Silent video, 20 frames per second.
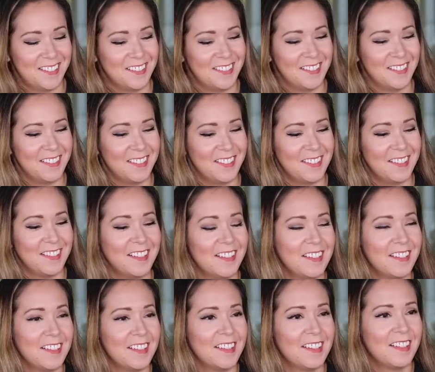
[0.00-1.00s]

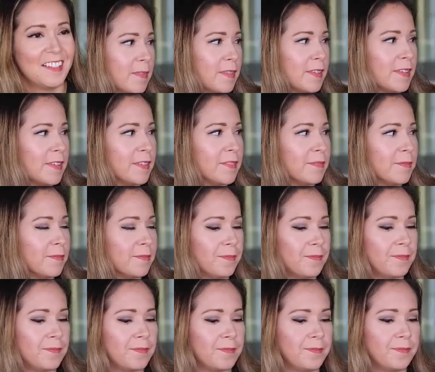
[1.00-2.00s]

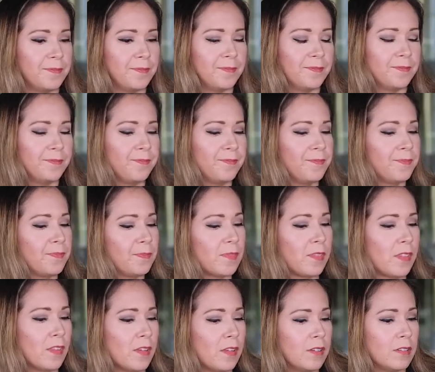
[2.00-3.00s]

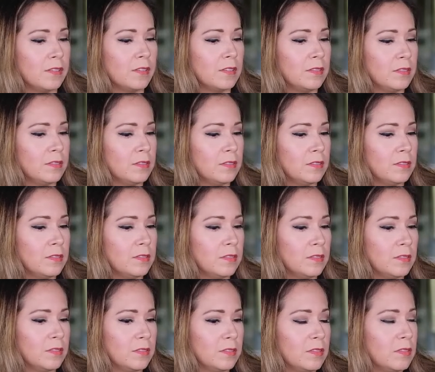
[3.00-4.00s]

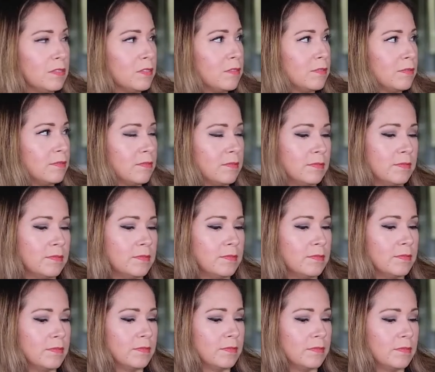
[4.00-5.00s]

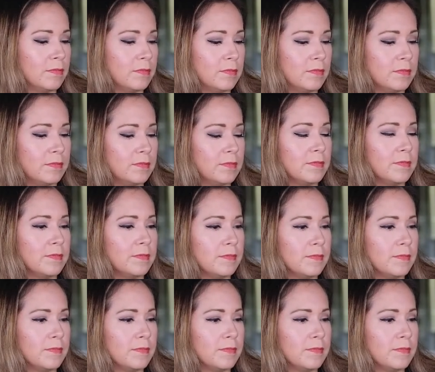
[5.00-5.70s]
[no speech]